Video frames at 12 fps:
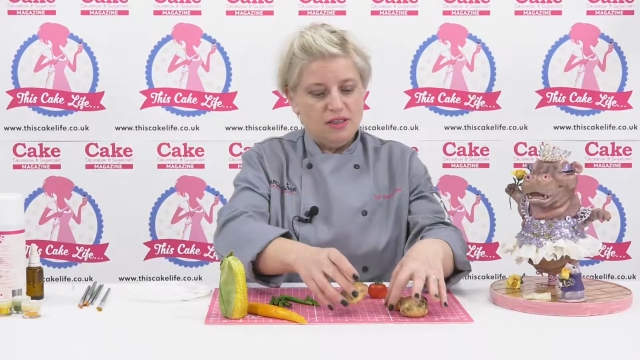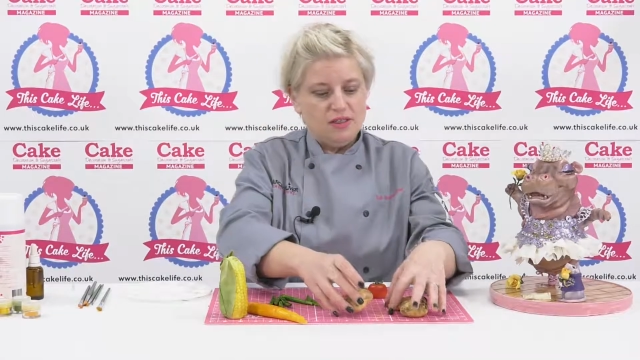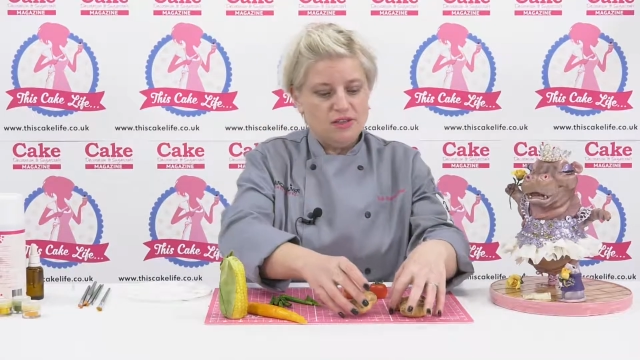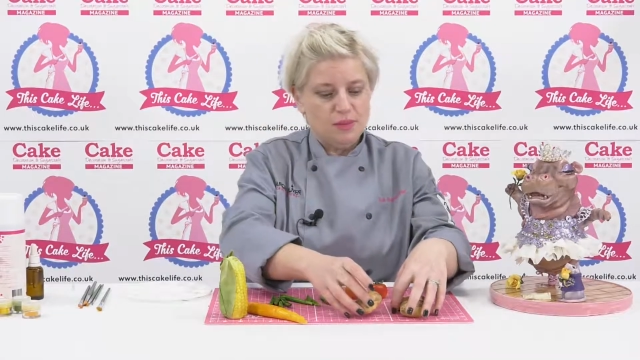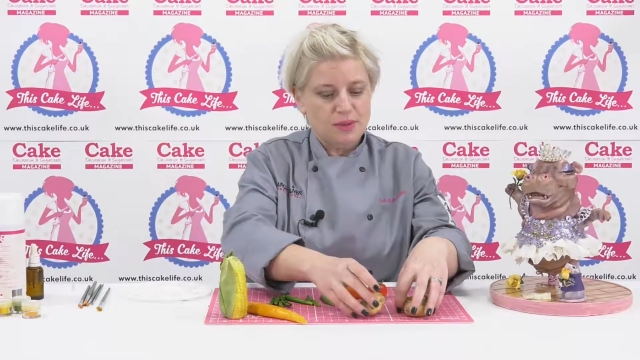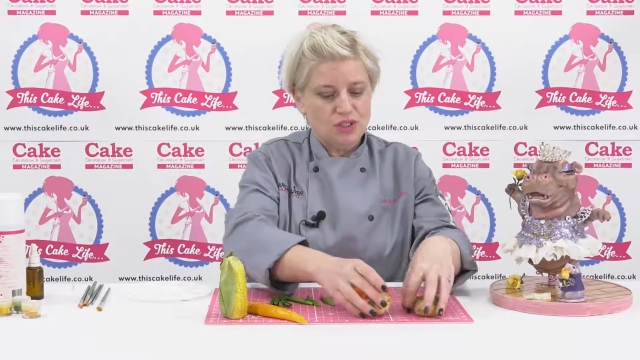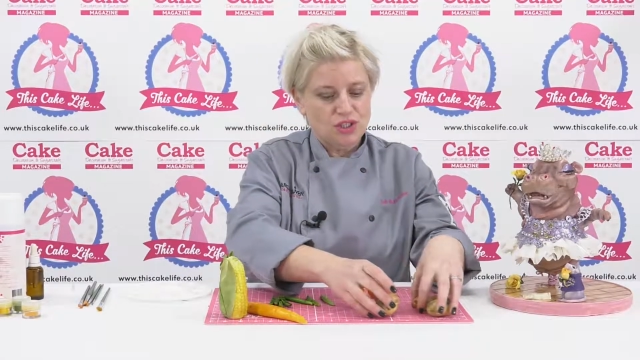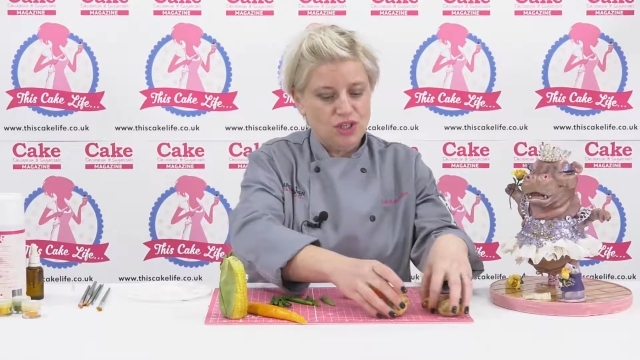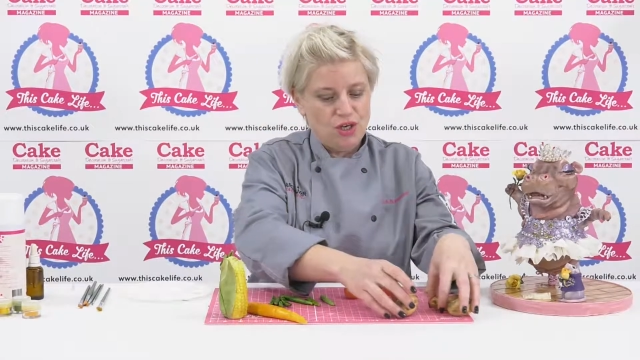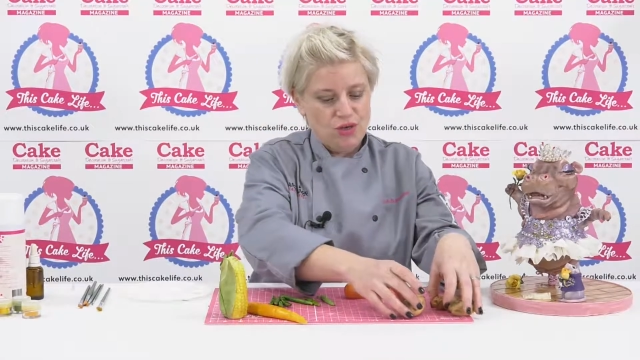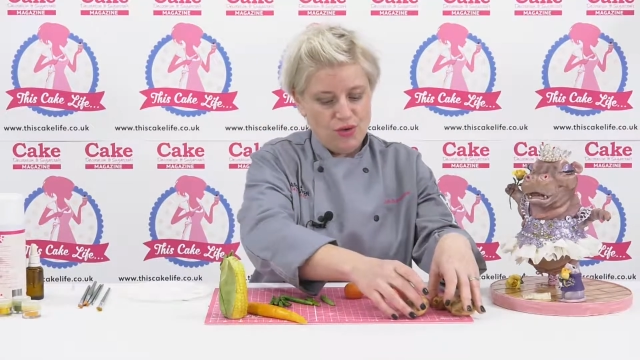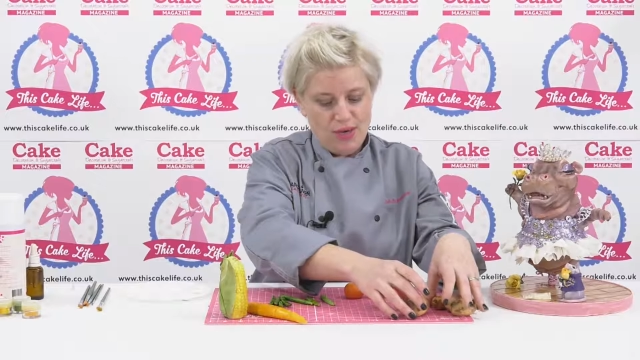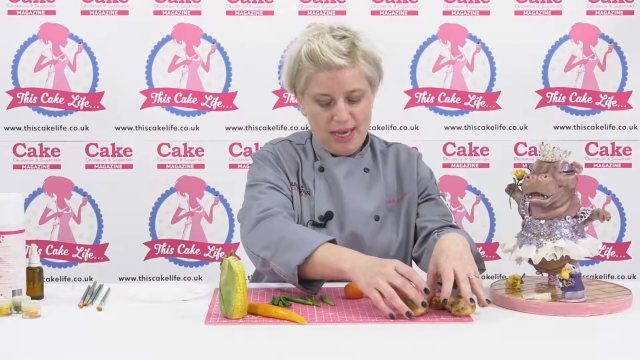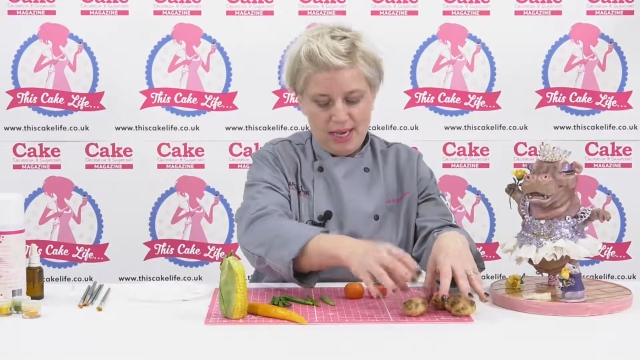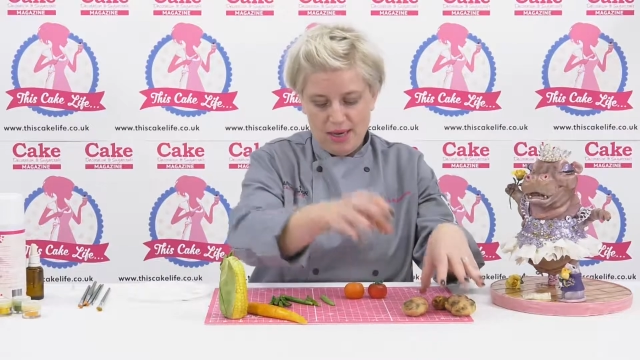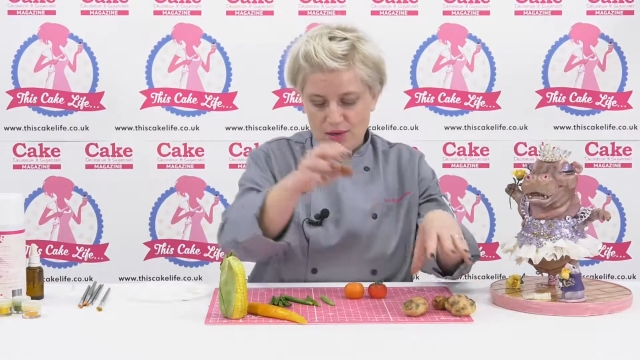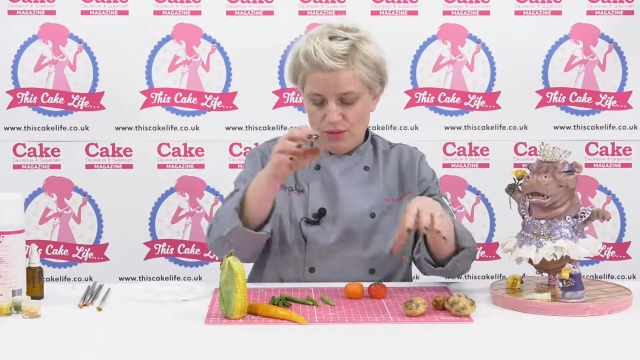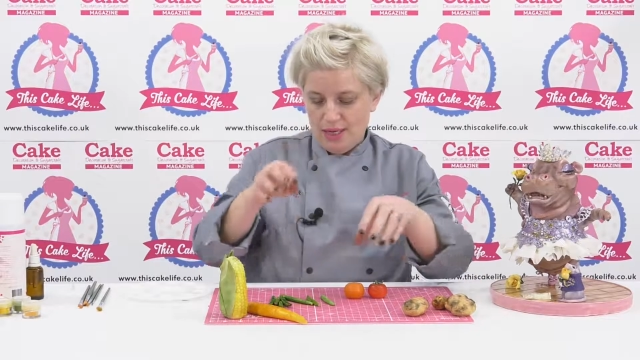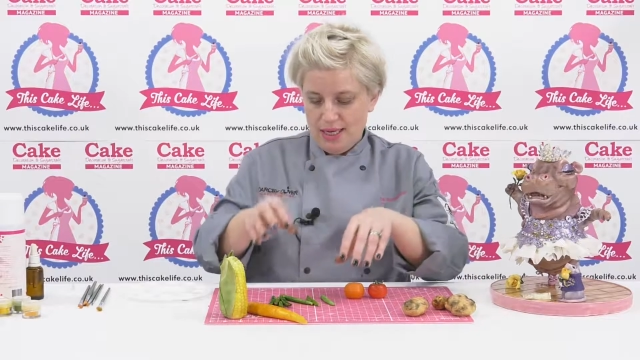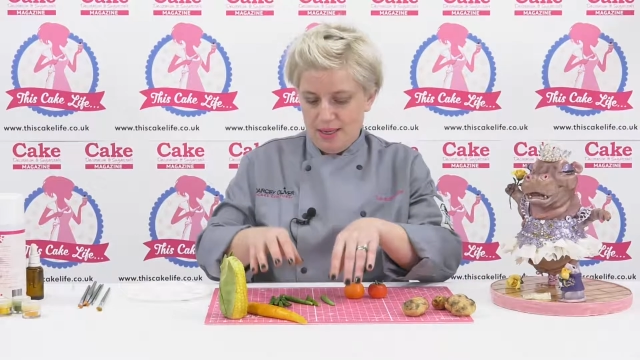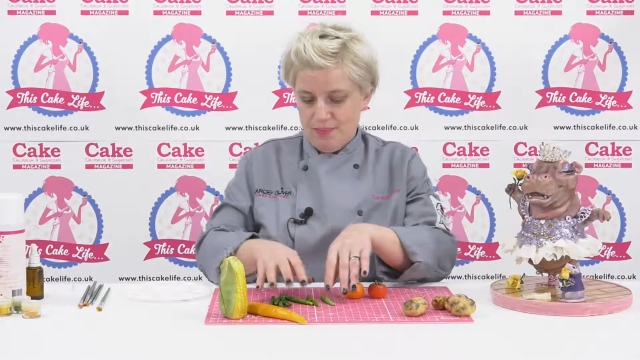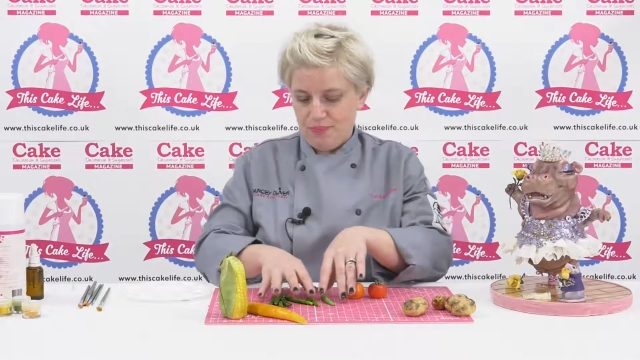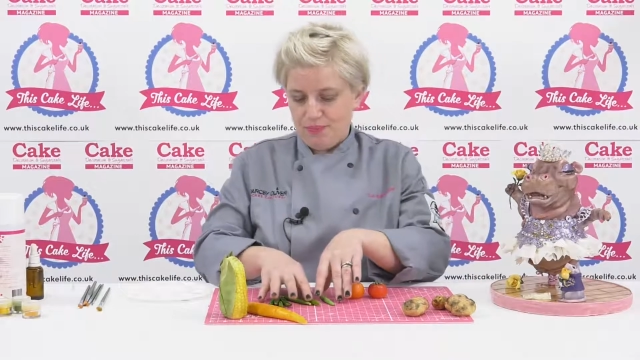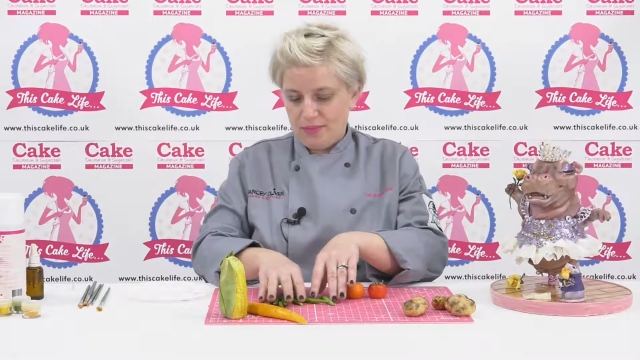So I'm going to show you how
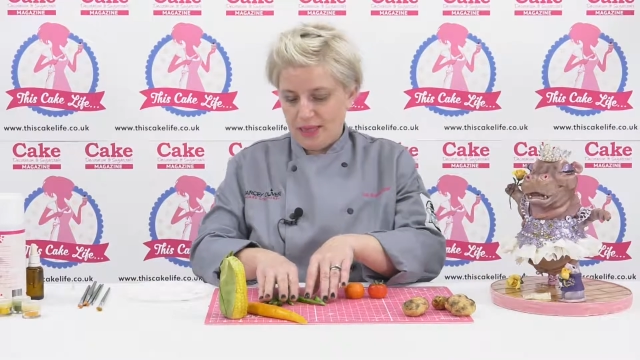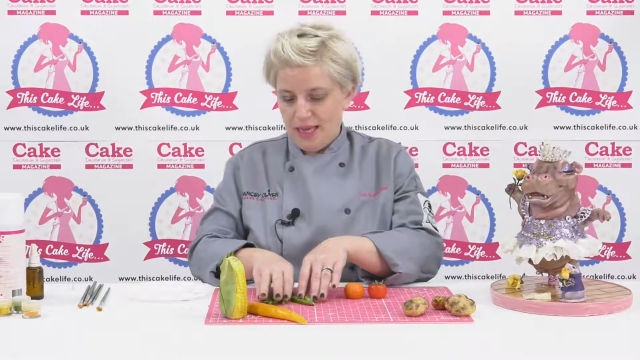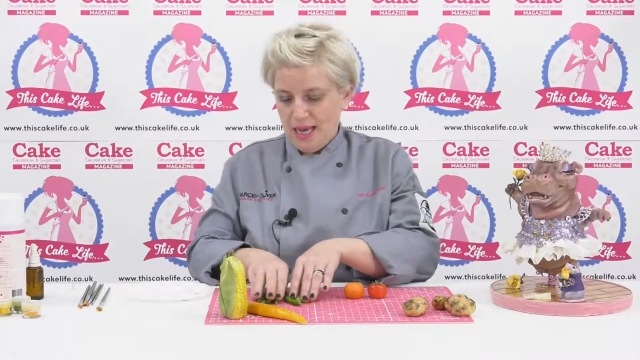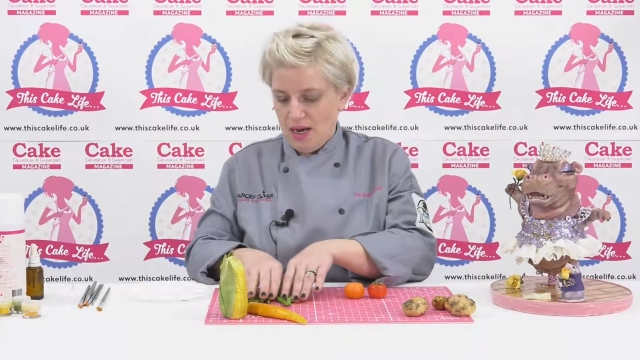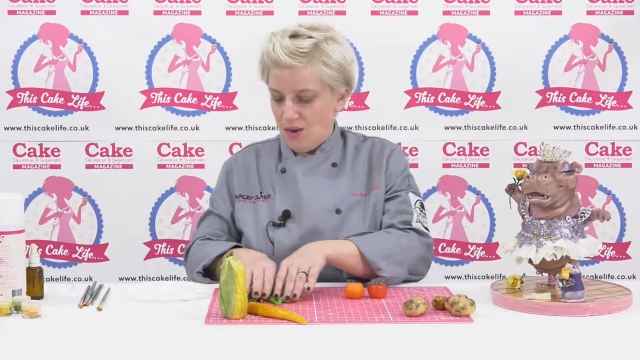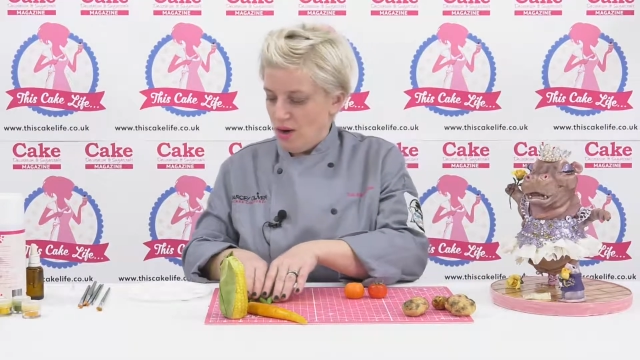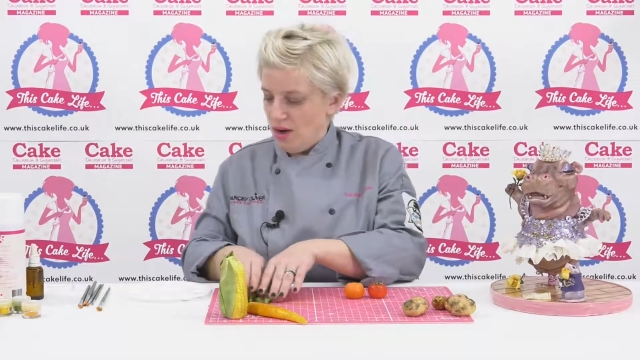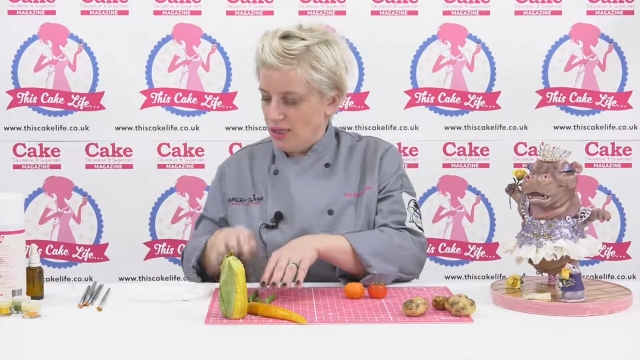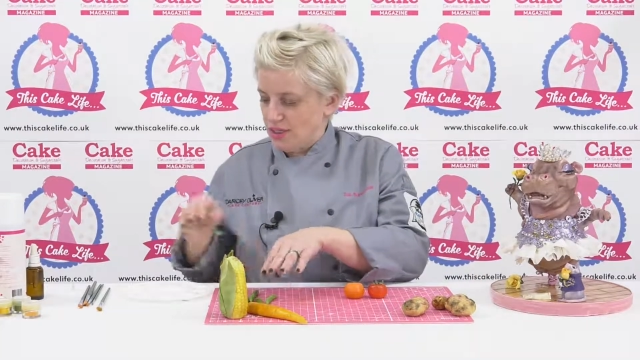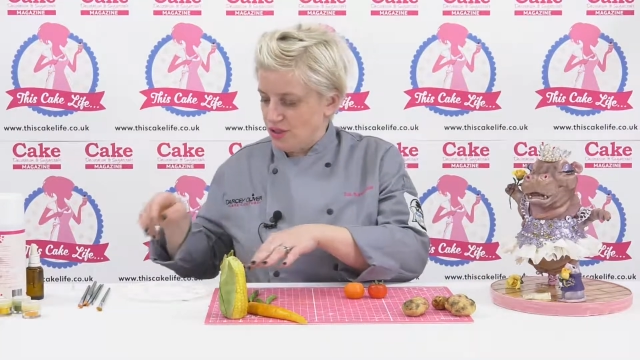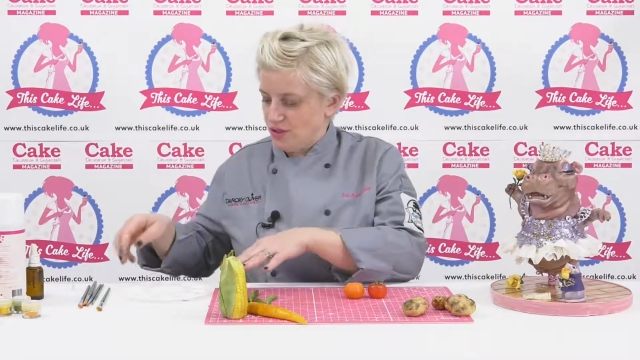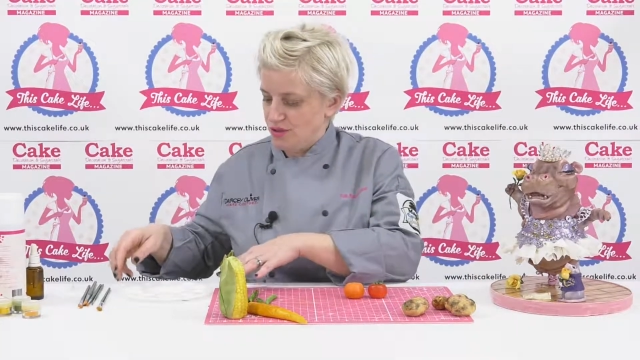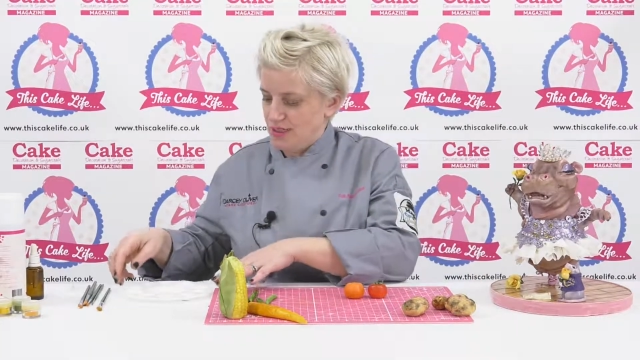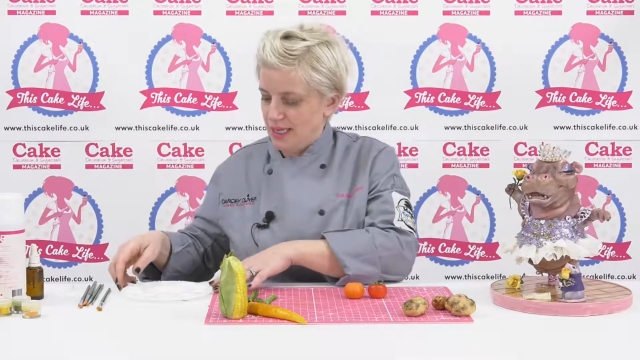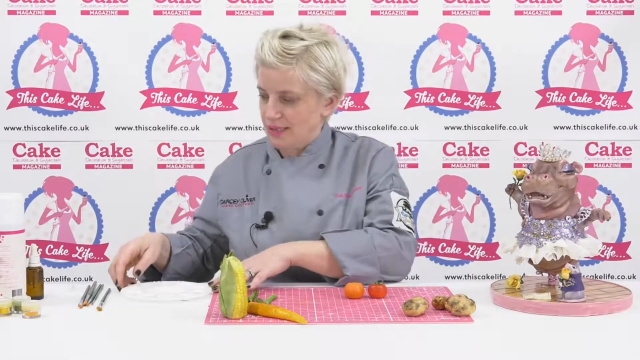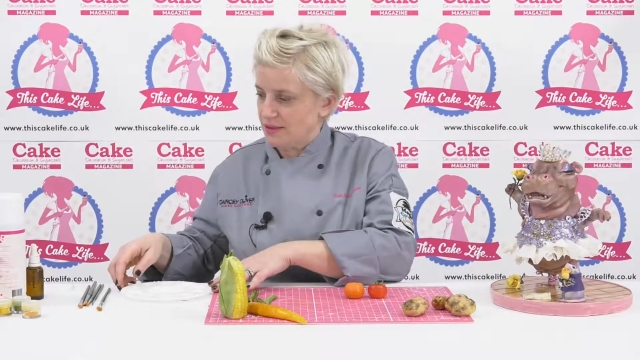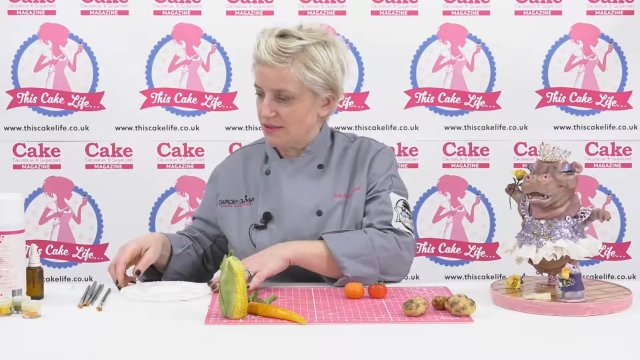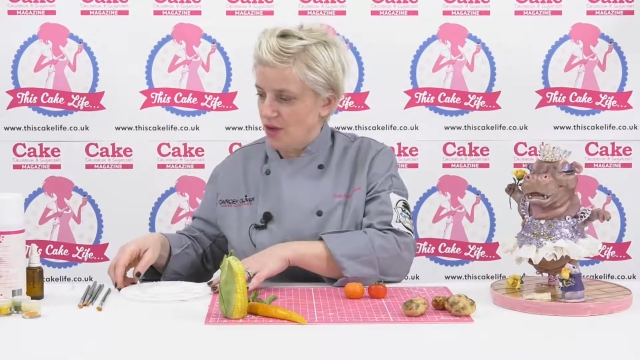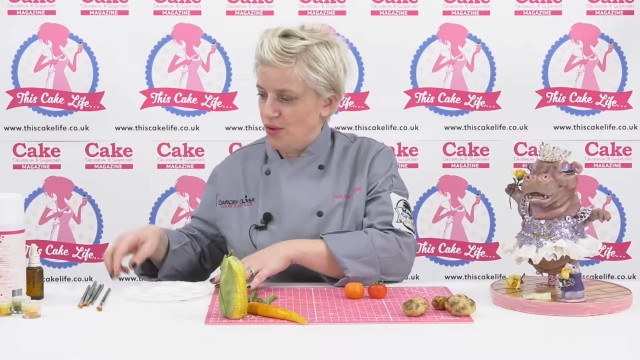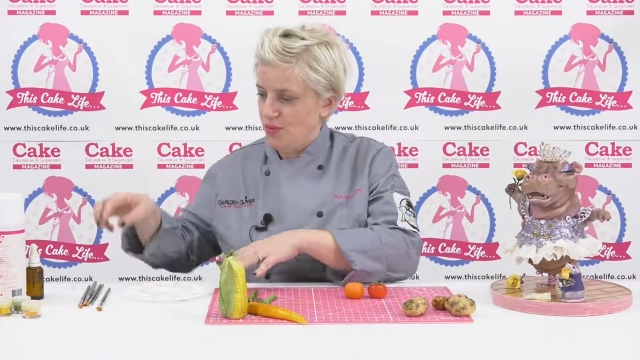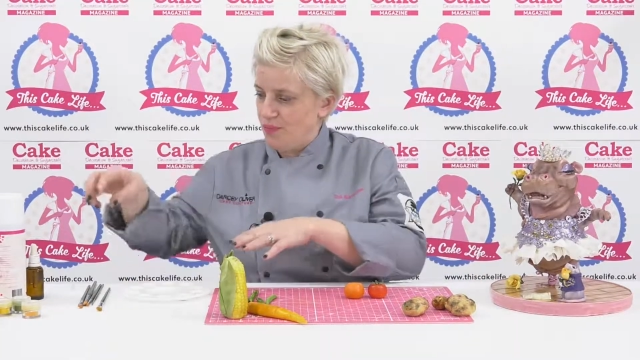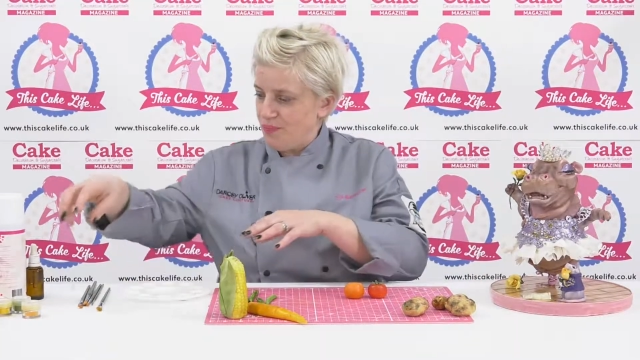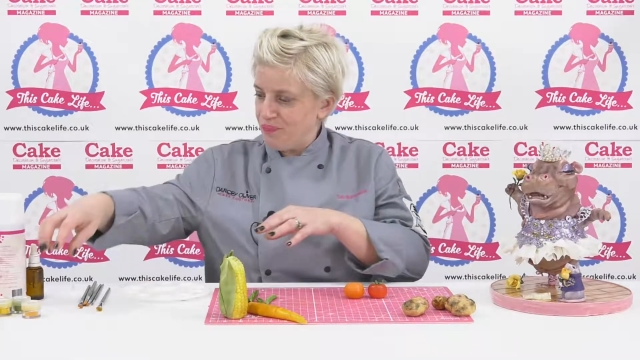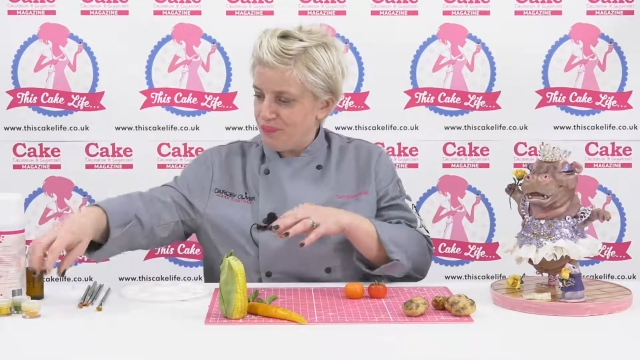I do that. So,